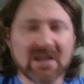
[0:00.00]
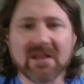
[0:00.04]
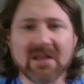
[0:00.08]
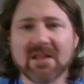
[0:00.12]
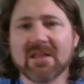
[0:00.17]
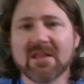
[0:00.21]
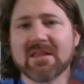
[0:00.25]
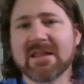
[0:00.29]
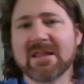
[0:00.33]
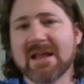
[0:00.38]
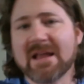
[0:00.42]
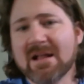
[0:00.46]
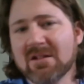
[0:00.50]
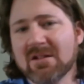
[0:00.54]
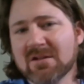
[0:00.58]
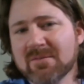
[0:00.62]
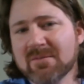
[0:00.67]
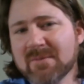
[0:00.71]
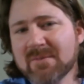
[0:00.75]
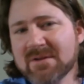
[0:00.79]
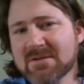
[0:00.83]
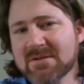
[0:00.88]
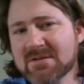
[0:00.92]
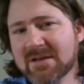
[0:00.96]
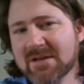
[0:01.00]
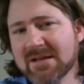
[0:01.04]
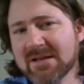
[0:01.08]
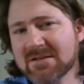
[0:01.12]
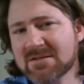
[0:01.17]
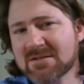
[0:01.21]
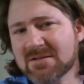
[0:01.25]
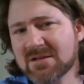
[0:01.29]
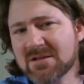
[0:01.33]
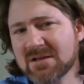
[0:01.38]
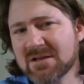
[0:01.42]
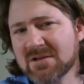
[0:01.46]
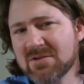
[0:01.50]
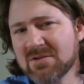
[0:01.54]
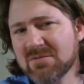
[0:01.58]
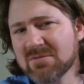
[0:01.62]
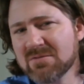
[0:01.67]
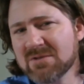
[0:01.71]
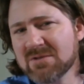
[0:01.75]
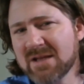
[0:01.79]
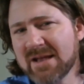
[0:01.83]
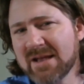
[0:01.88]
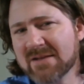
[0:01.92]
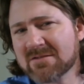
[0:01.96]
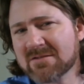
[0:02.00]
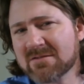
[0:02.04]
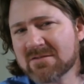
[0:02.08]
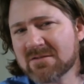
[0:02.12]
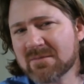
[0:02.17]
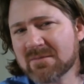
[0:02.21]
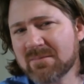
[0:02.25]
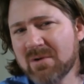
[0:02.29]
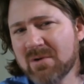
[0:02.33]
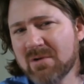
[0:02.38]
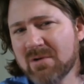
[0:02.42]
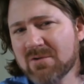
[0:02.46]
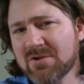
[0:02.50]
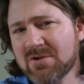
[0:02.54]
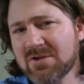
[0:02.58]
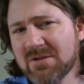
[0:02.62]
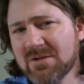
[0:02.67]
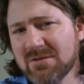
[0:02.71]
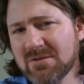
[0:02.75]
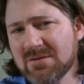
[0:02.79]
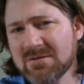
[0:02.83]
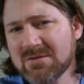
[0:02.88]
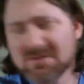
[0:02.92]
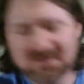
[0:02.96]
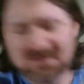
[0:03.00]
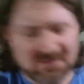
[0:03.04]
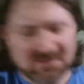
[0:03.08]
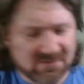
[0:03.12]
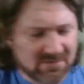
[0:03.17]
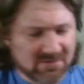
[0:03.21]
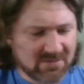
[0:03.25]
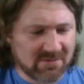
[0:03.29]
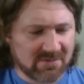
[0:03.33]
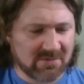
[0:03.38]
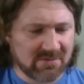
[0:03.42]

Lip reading: The Alchemist gets to use extra potions.